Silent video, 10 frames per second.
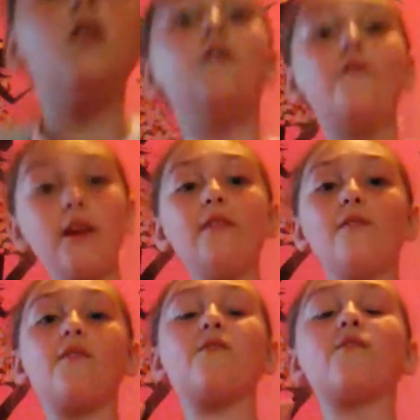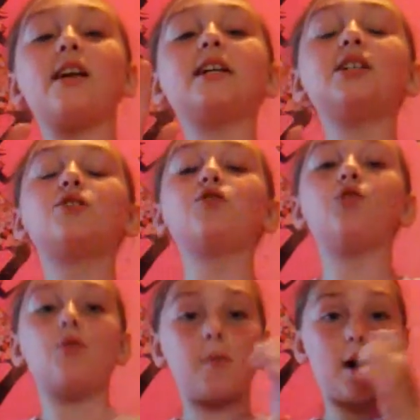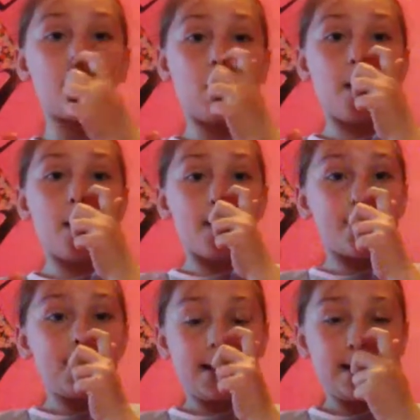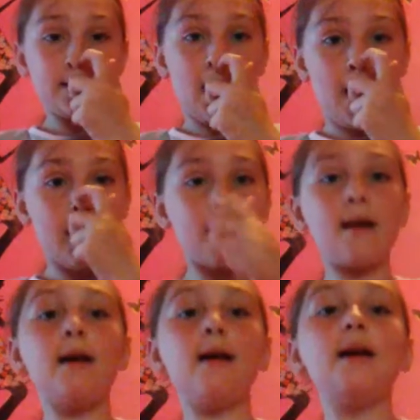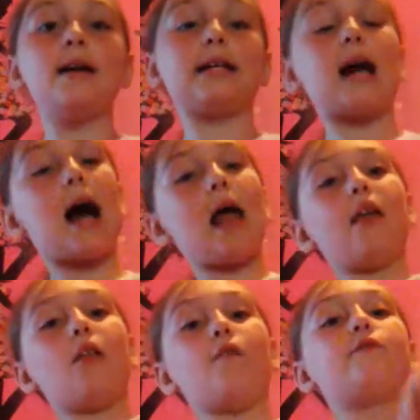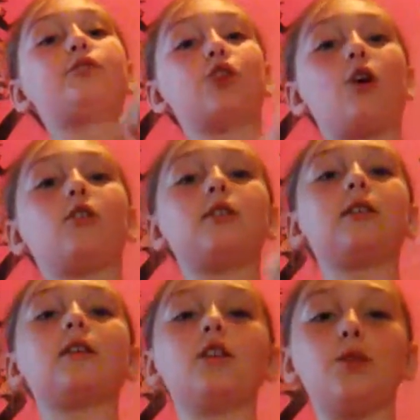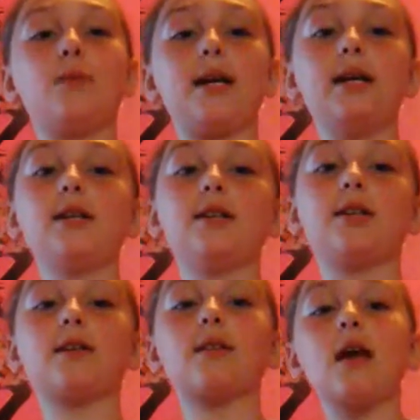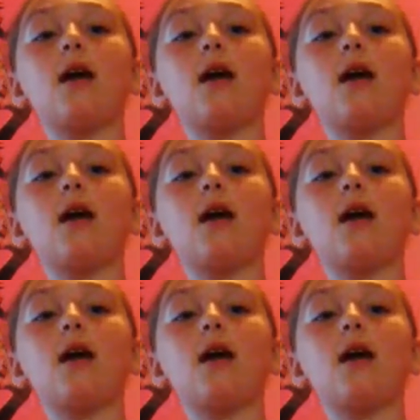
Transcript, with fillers: The fifth thing you should know about me is I love chocolates and sweets.